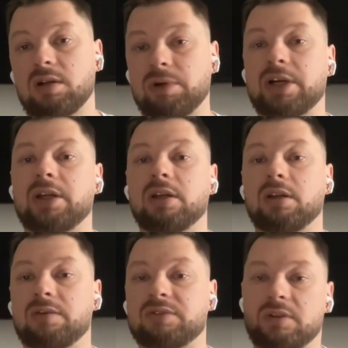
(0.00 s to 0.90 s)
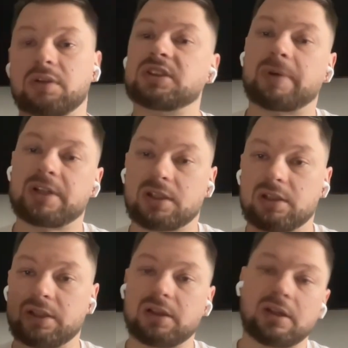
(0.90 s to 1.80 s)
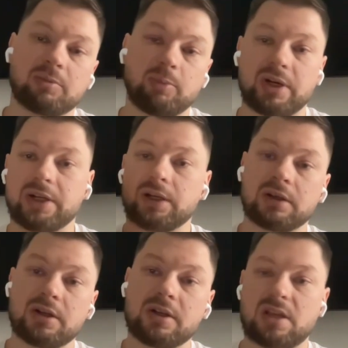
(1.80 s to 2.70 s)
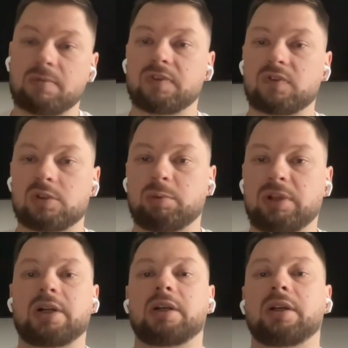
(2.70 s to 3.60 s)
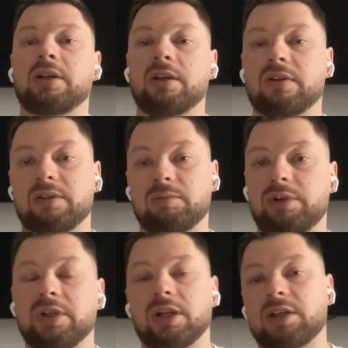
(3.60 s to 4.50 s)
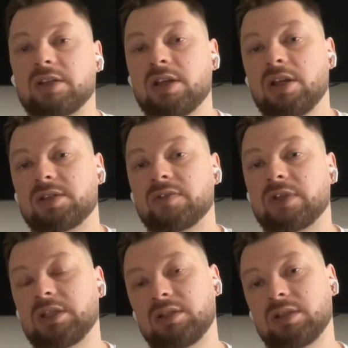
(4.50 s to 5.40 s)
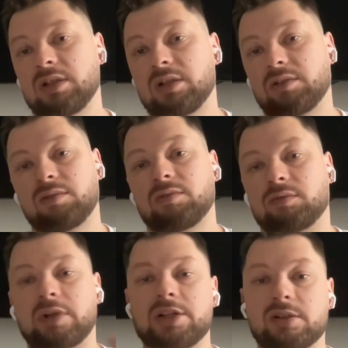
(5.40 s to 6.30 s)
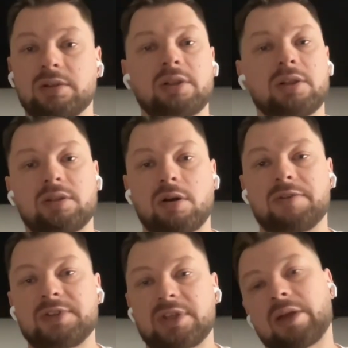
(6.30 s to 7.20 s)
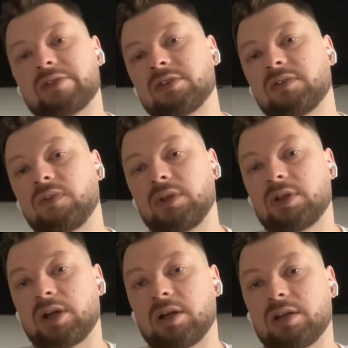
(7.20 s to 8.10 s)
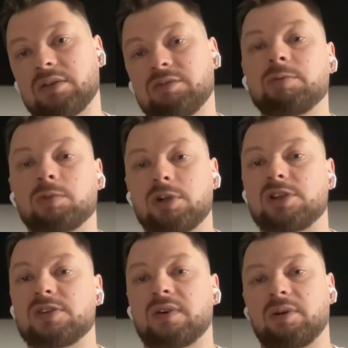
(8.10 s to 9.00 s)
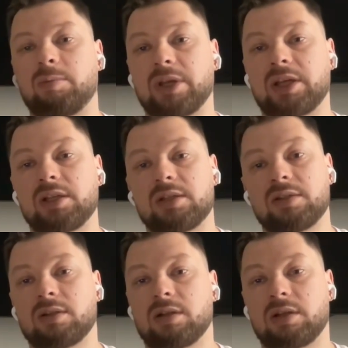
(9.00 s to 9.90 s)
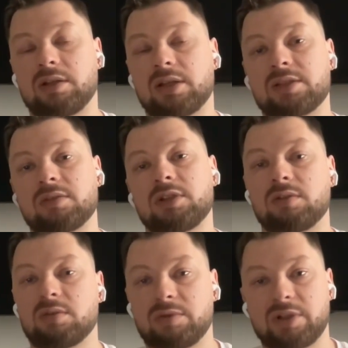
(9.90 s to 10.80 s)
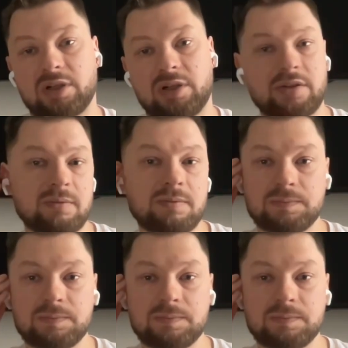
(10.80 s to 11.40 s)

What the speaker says: buying automatically like buying some of the supply and then burning it. So then gradually it offsets the rewards that are paid in SQD to the workers.